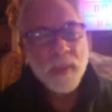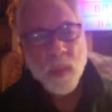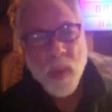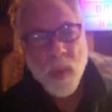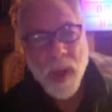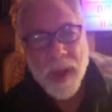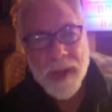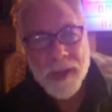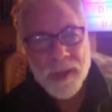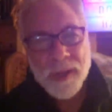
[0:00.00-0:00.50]

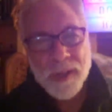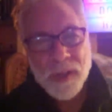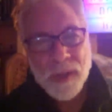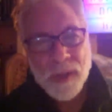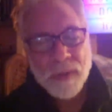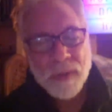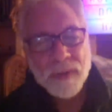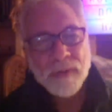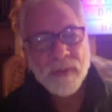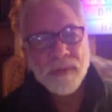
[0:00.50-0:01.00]
Why did you
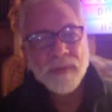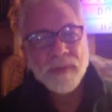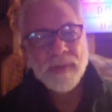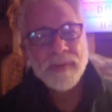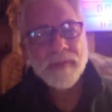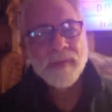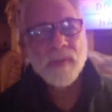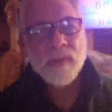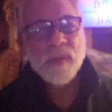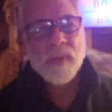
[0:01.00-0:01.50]
go through the
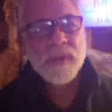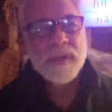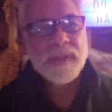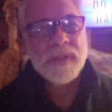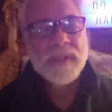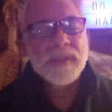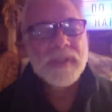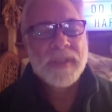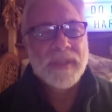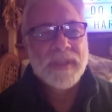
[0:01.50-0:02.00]

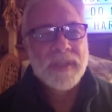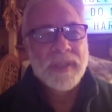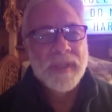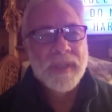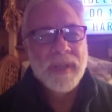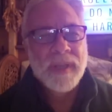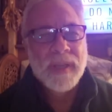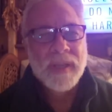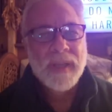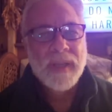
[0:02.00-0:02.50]
divorce?
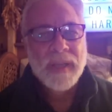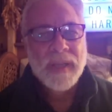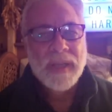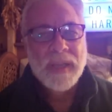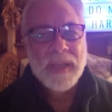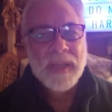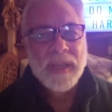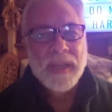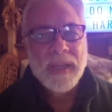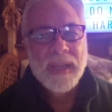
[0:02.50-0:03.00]

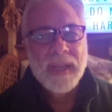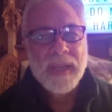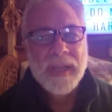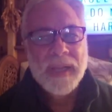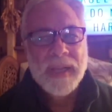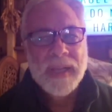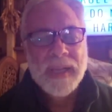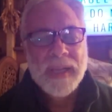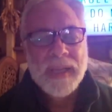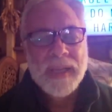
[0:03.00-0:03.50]
Uh,
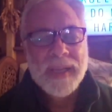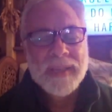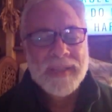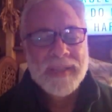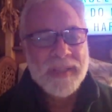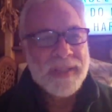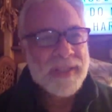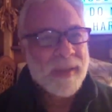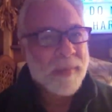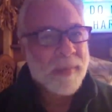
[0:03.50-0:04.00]
is
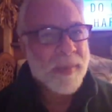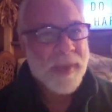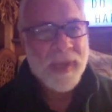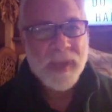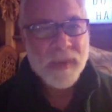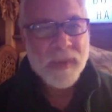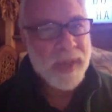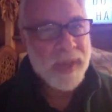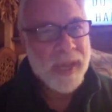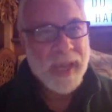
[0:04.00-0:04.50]
it something
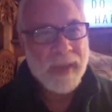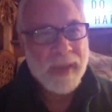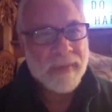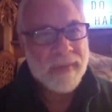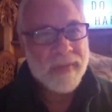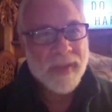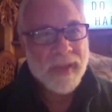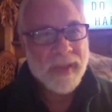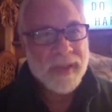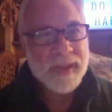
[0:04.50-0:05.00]
you can't
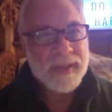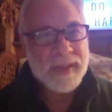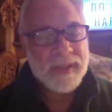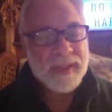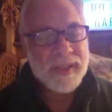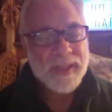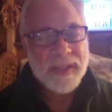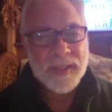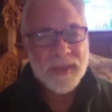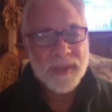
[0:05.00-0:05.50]

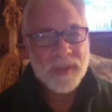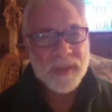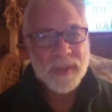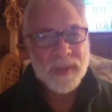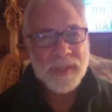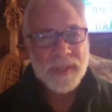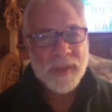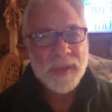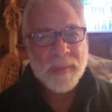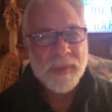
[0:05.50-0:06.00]
fix? Is there
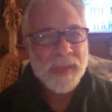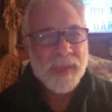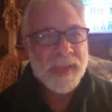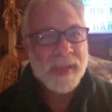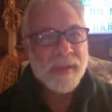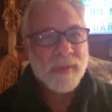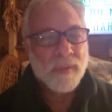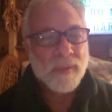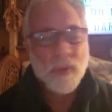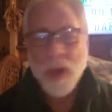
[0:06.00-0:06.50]

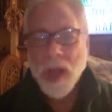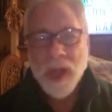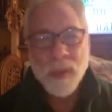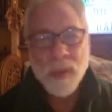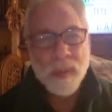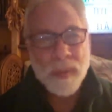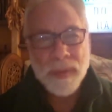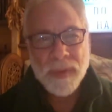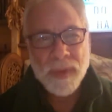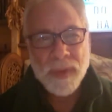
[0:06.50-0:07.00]
something
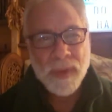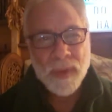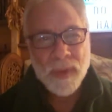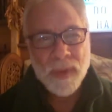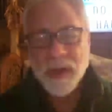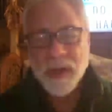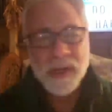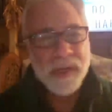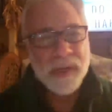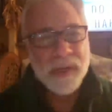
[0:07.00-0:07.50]
wrong with you?
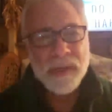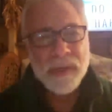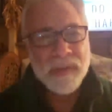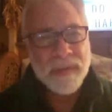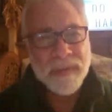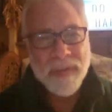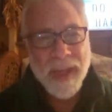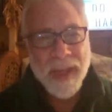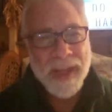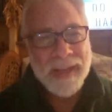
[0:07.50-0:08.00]
Are you
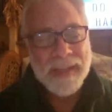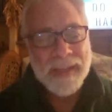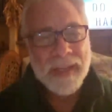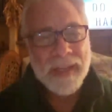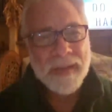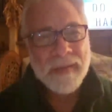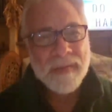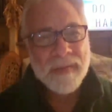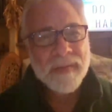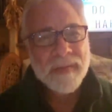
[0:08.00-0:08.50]

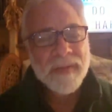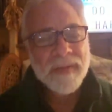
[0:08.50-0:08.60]
defective?